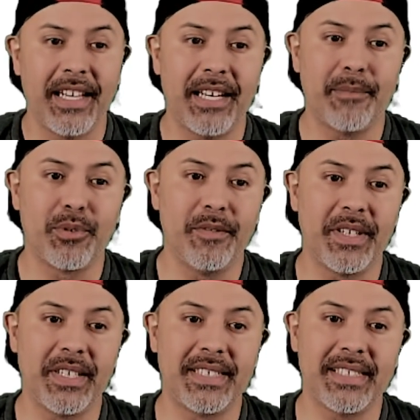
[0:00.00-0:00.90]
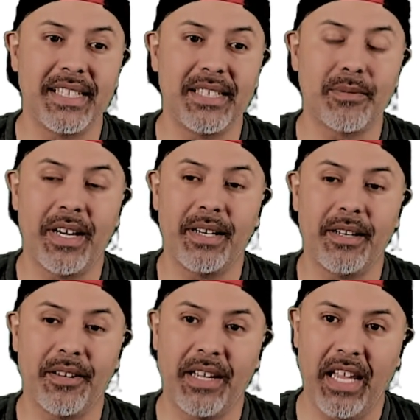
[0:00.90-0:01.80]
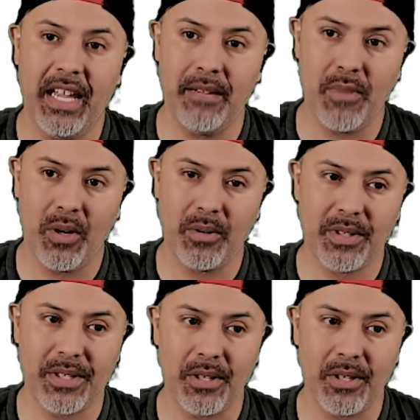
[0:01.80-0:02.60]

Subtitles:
can improve an existing squad in other game modes.